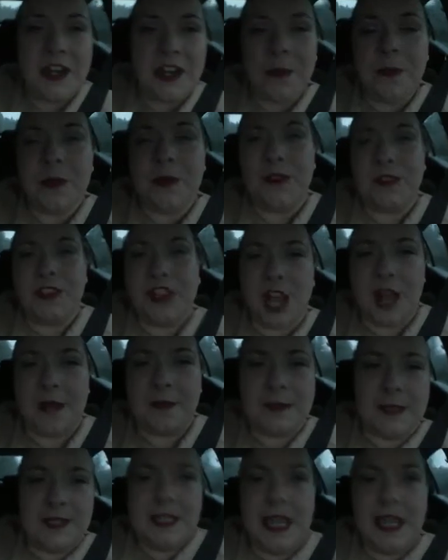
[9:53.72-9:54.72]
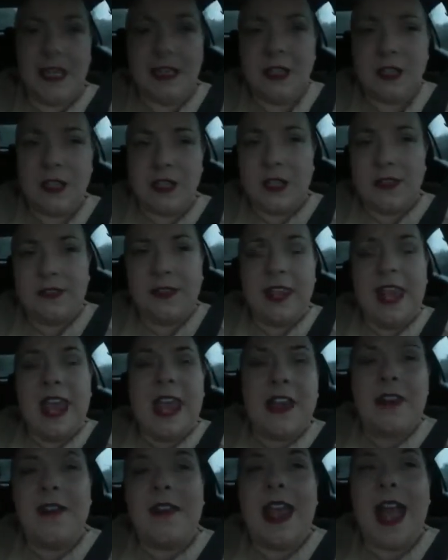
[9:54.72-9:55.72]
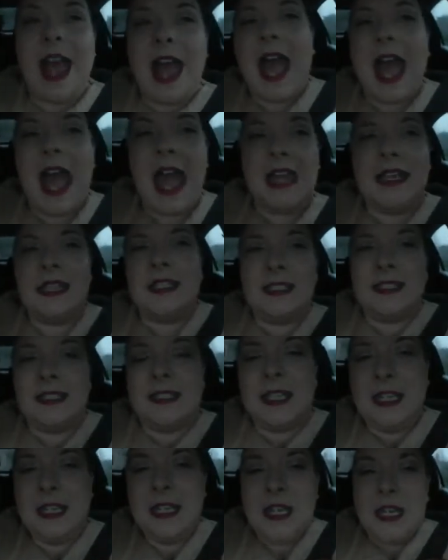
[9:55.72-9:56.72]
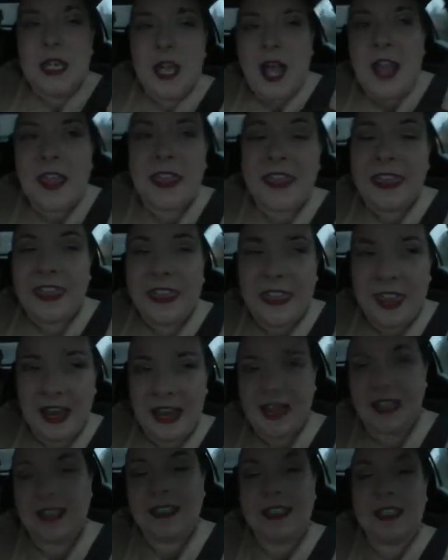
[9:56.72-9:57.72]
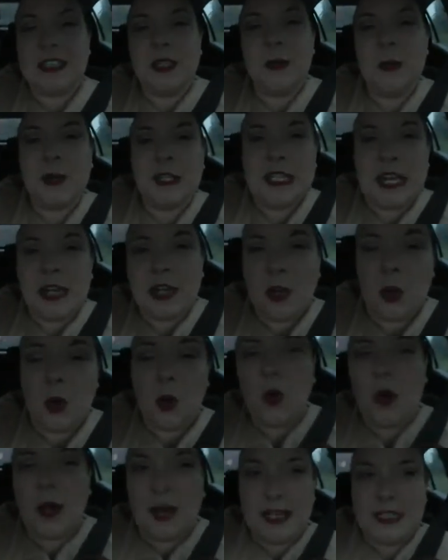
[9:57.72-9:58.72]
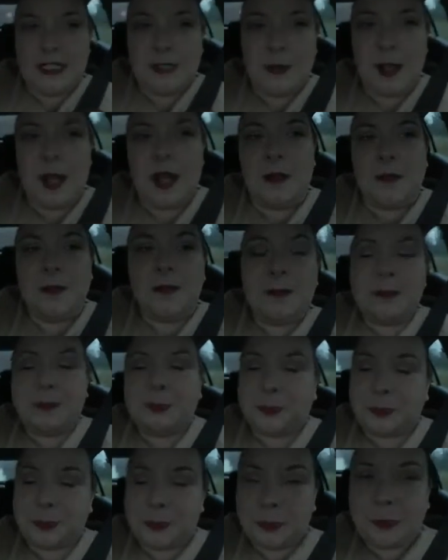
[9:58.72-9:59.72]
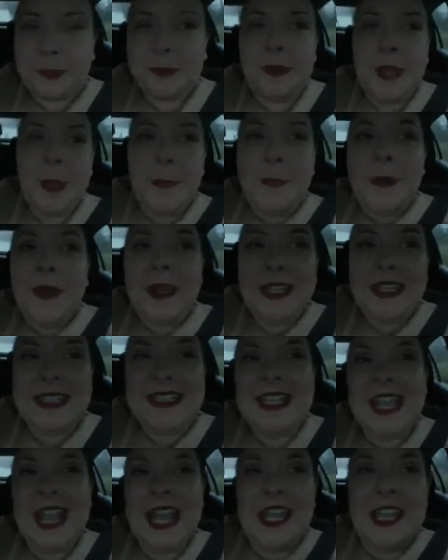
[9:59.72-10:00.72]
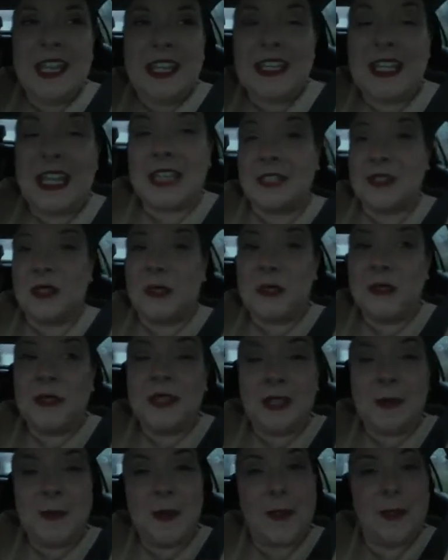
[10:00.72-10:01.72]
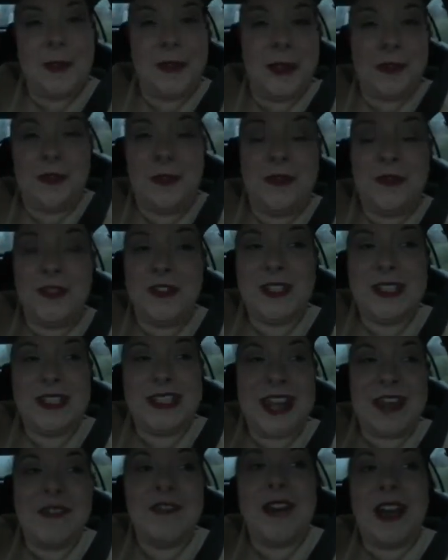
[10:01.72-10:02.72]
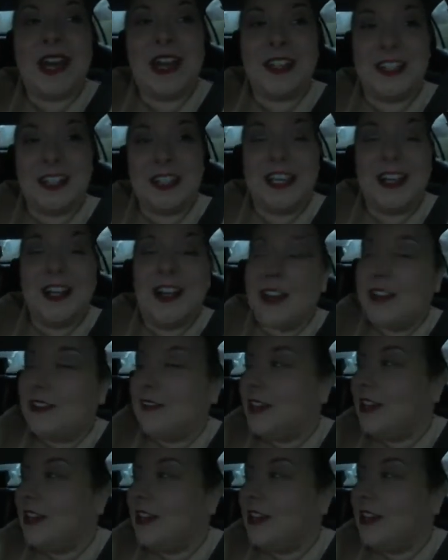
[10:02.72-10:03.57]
a number of shops in sort of the area, and I think somewhere down in Cork as well. But yeah, so it's really popular. We've just never actually gotten